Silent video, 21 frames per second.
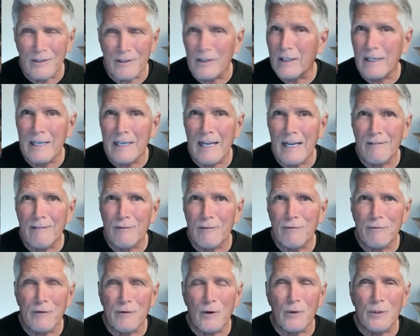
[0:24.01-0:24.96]
You didn't have a
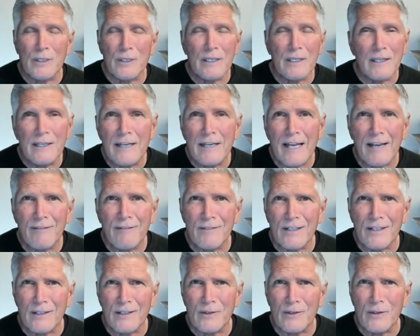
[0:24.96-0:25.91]
phone, you didn't have
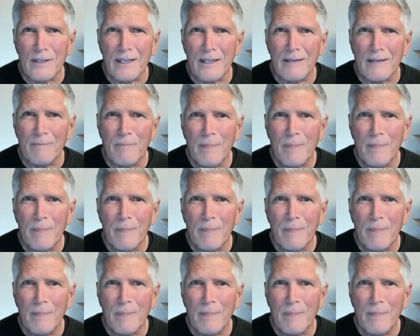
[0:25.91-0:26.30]
the internet.